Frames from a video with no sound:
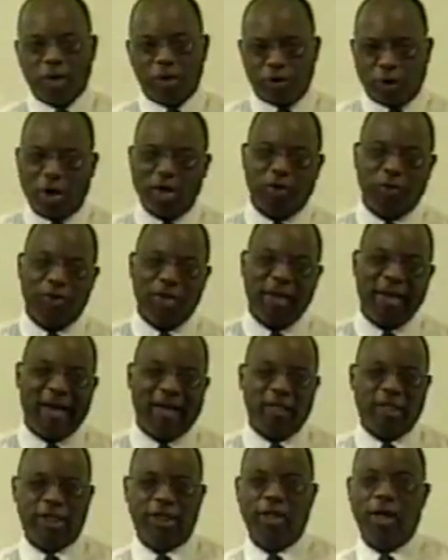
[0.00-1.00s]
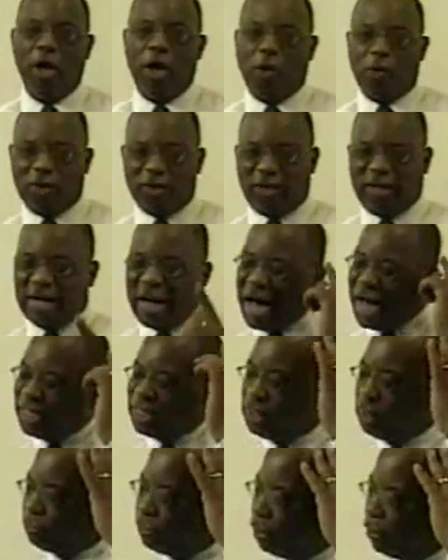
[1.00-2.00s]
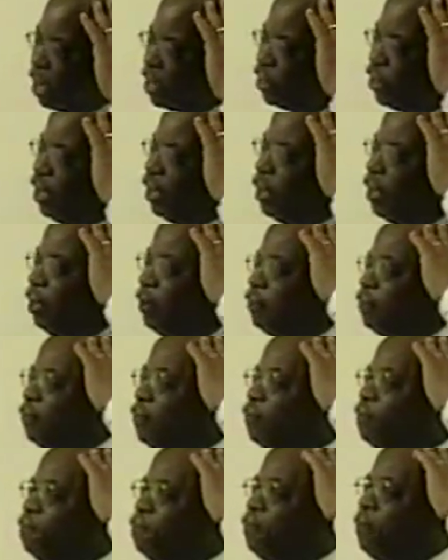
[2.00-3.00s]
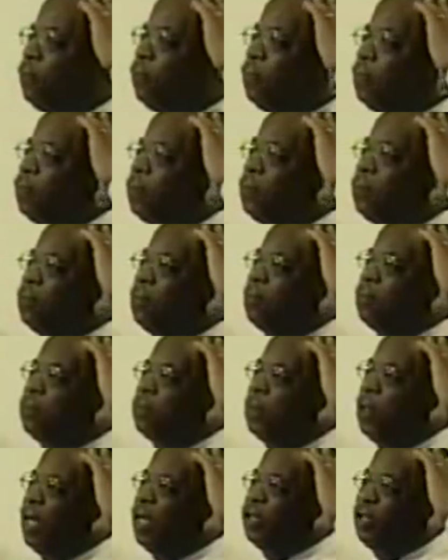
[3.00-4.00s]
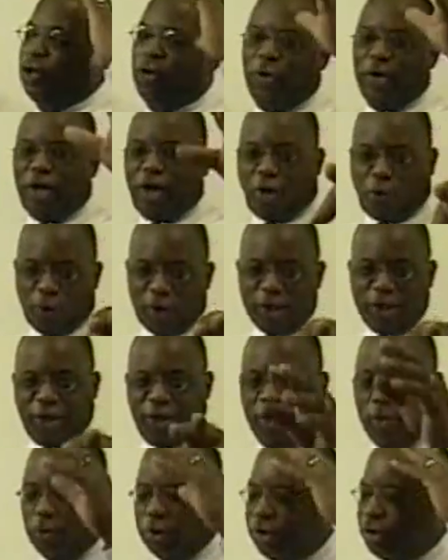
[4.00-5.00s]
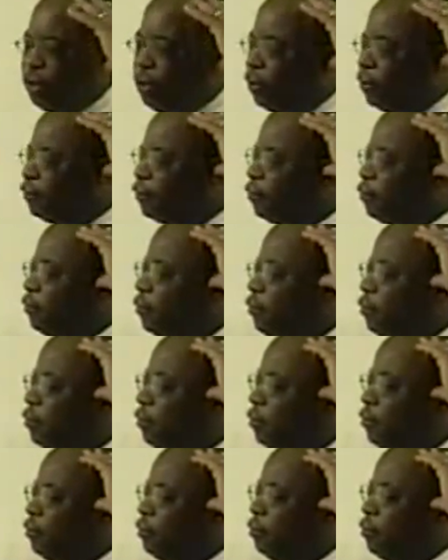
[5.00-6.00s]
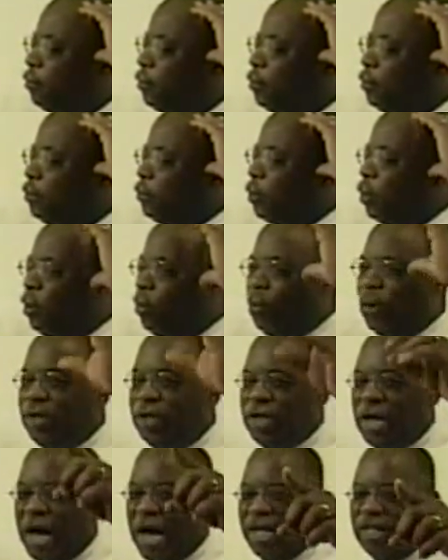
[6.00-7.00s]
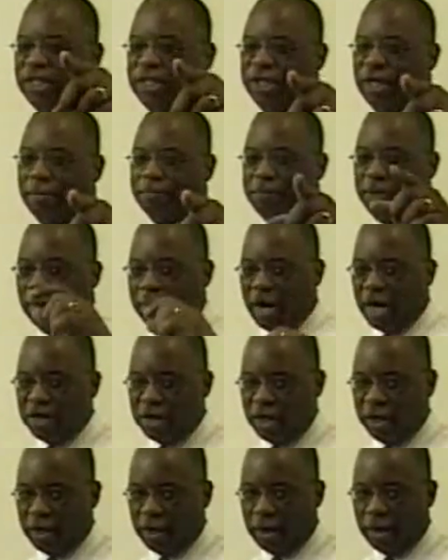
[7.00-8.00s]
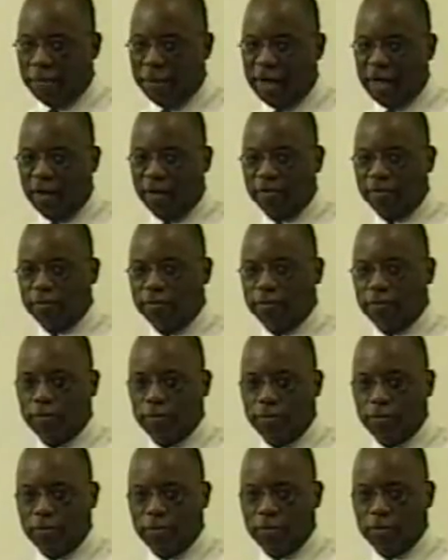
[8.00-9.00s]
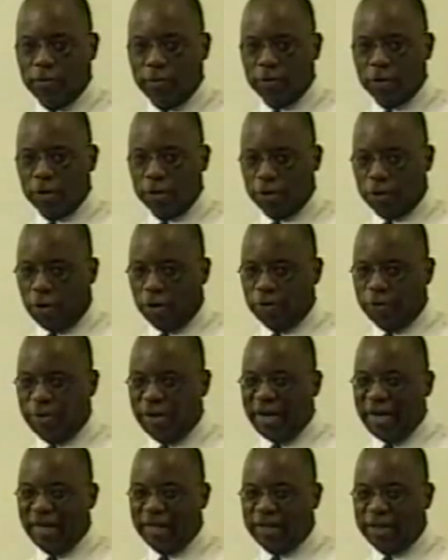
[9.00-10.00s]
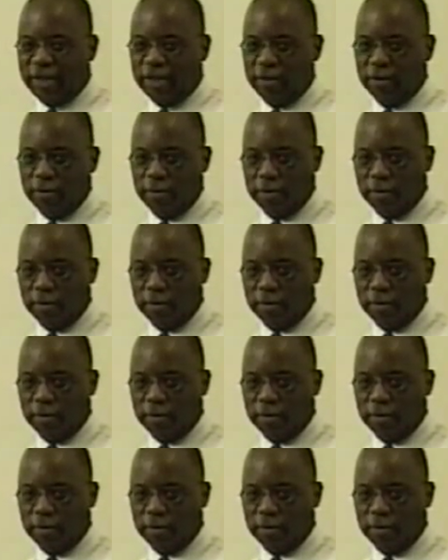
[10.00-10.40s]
Starts with an S. What concept am I thinking? As the great Kreskin would do. What concept am I thinking about? Starts with S.